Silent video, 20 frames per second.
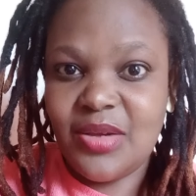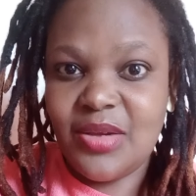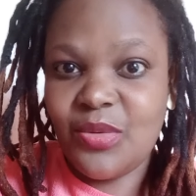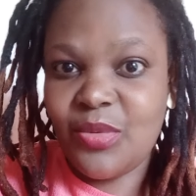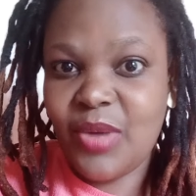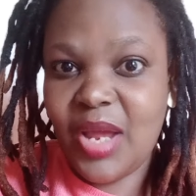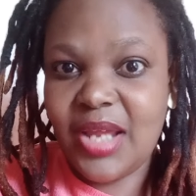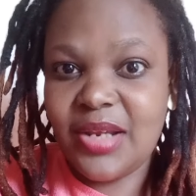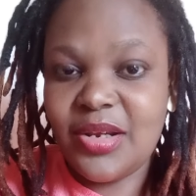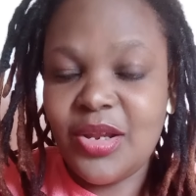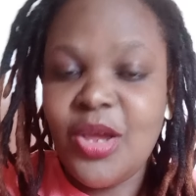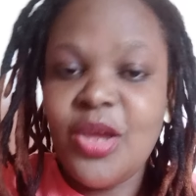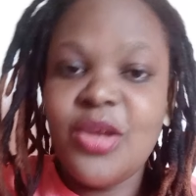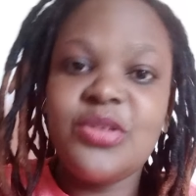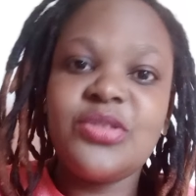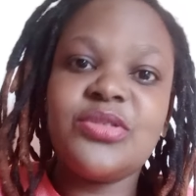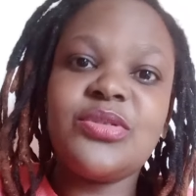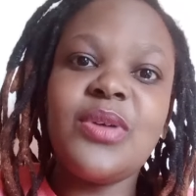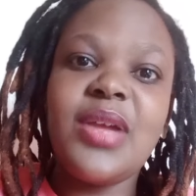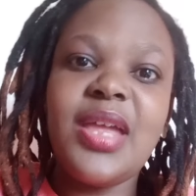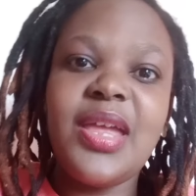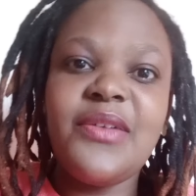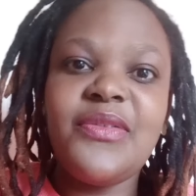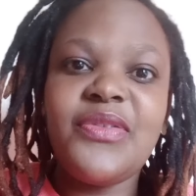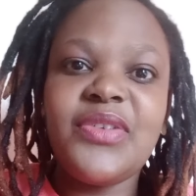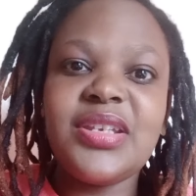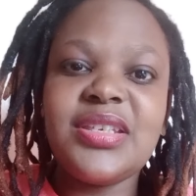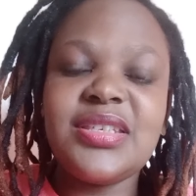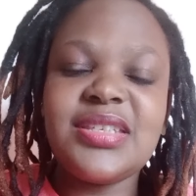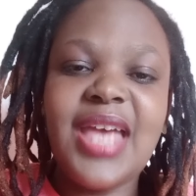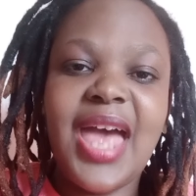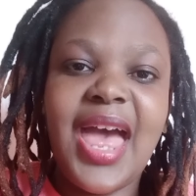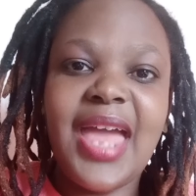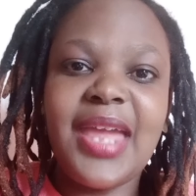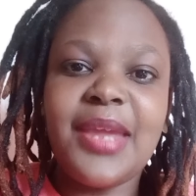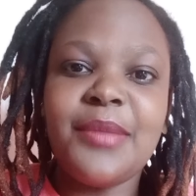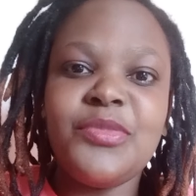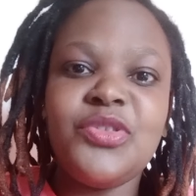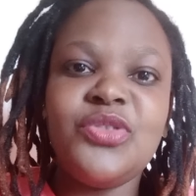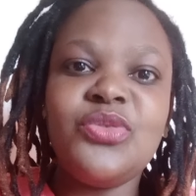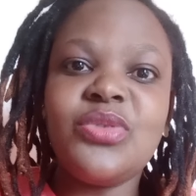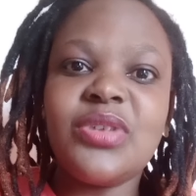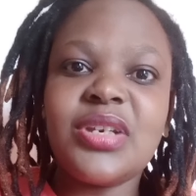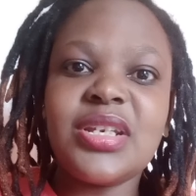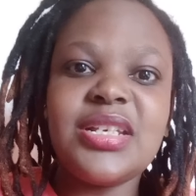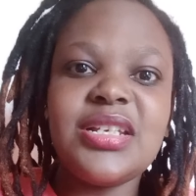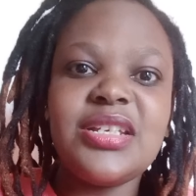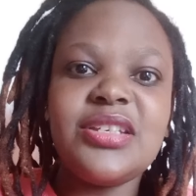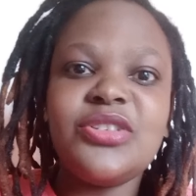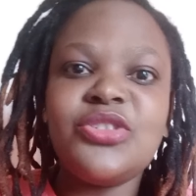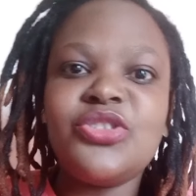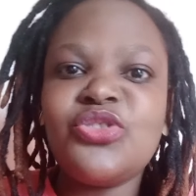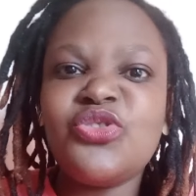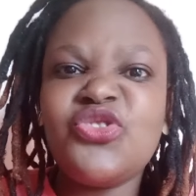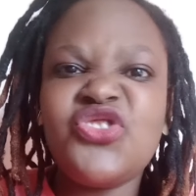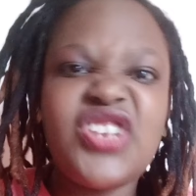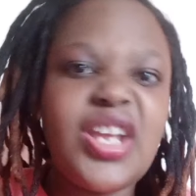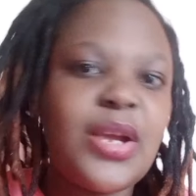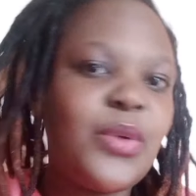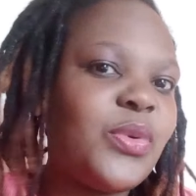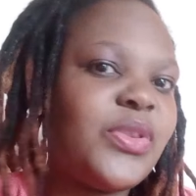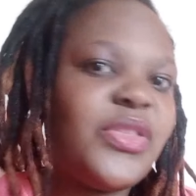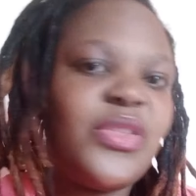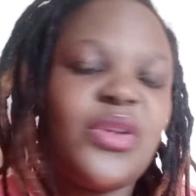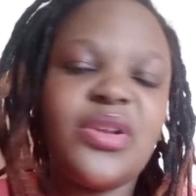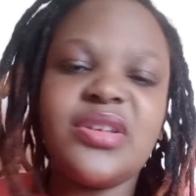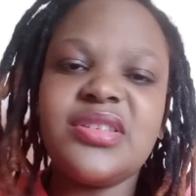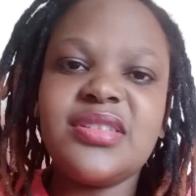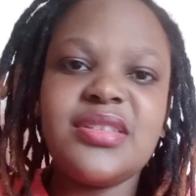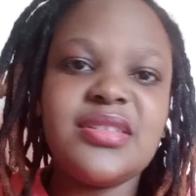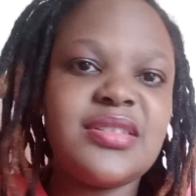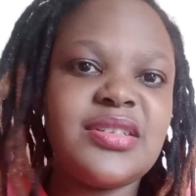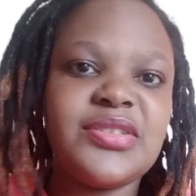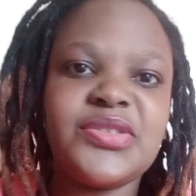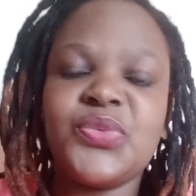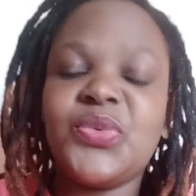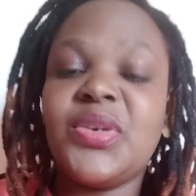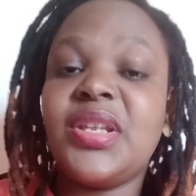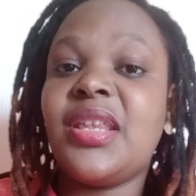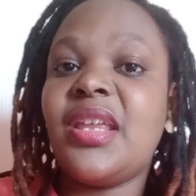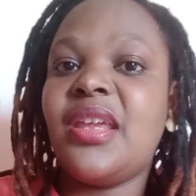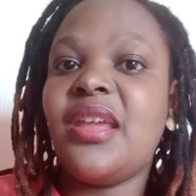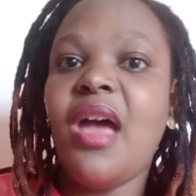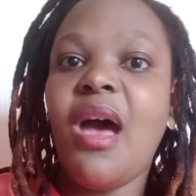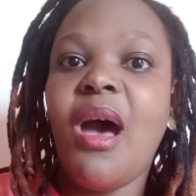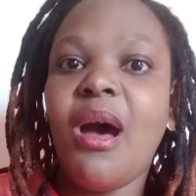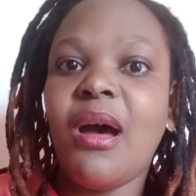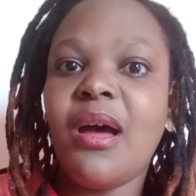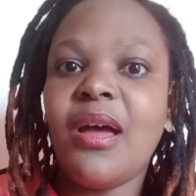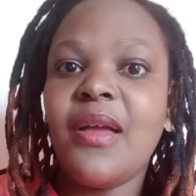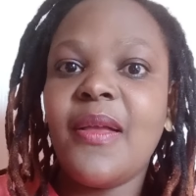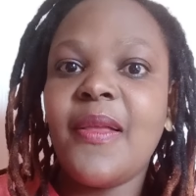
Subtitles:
right? So every time you really need to check with your ancestors where they are.